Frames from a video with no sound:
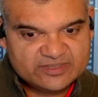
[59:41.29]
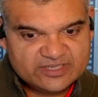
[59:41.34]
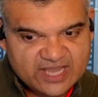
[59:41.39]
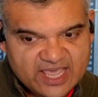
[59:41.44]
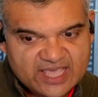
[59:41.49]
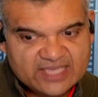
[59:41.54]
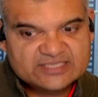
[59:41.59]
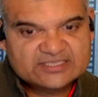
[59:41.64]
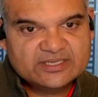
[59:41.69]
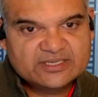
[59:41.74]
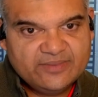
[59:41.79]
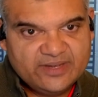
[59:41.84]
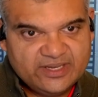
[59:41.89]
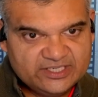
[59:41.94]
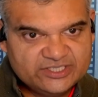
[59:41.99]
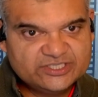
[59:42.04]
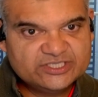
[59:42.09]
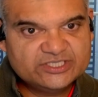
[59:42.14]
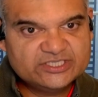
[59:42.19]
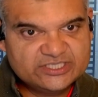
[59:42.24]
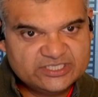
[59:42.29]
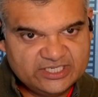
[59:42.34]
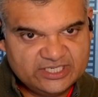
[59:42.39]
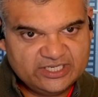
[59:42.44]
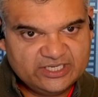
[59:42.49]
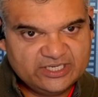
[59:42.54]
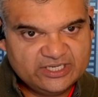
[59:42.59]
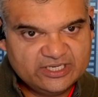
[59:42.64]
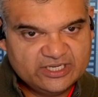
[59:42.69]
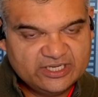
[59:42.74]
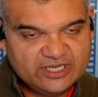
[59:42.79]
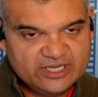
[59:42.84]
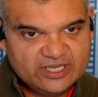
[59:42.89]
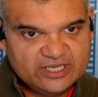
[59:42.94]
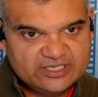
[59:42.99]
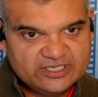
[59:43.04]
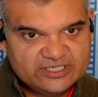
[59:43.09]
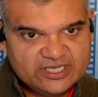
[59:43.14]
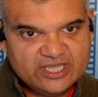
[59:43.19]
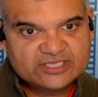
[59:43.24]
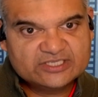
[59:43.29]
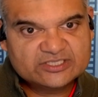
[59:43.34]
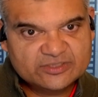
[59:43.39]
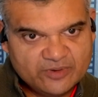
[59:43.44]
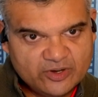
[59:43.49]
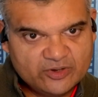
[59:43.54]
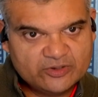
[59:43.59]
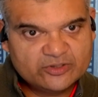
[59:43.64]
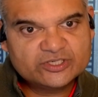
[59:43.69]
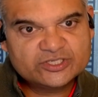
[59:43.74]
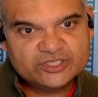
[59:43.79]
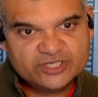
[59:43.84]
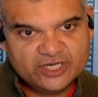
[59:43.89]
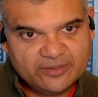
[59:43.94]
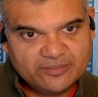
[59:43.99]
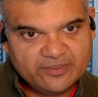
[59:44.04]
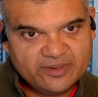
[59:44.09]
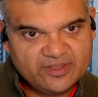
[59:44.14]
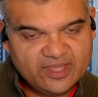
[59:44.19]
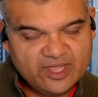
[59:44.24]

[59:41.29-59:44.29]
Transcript: take some agency, take some ownership,